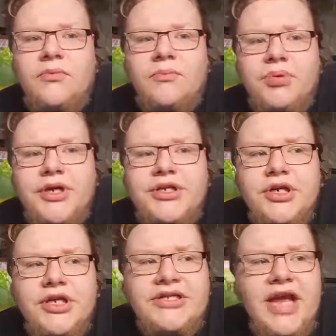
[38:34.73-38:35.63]
pretty sure
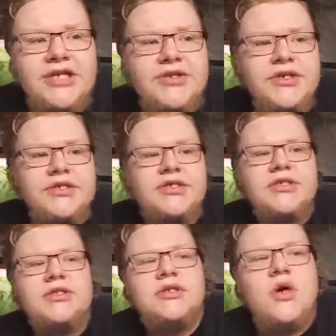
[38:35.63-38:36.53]
the
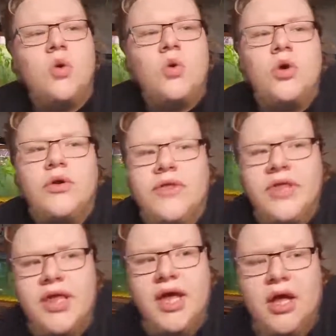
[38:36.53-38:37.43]
tetras or
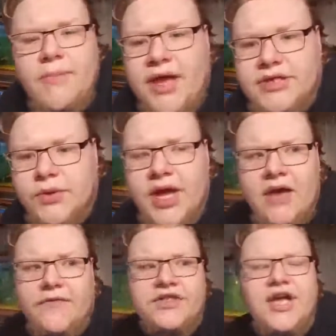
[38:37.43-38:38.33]
the banjo
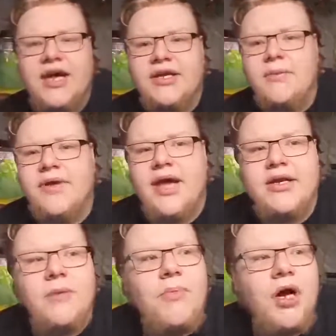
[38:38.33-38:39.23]
catfish ganged
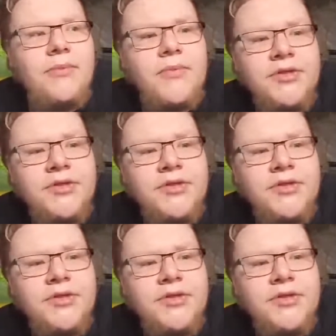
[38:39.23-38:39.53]
up on him.